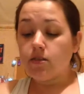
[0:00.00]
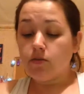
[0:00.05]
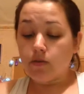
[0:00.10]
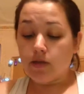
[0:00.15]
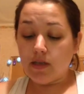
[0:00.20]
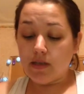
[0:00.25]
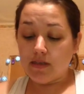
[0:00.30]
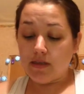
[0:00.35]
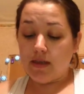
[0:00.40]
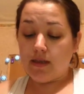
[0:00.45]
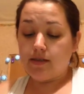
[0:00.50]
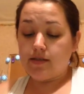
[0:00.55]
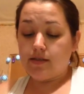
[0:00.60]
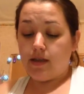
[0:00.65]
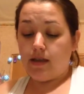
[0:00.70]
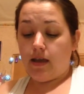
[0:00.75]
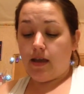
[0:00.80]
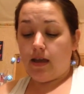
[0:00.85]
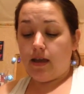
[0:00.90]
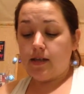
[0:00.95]
three things I
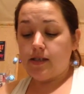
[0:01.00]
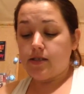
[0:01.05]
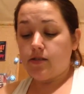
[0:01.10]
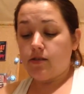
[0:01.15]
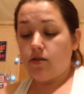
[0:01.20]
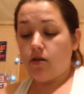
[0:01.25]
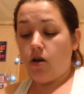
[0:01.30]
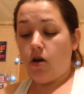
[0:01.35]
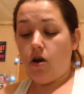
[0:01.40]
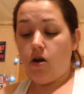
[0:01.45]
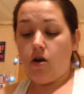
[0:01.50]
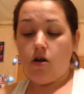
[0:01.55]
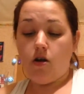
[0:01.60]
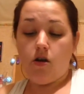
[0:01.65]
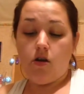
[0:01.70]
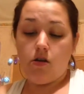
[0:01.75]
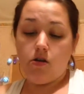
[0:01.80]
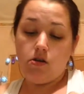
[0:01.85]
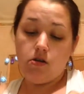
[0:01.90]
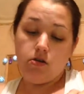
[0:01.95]
got are
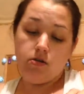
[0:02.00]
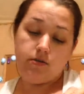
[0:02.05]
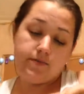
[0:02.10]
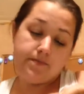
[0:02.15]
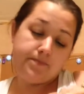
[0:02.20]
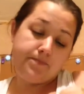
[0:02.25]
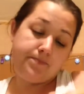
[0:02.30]
all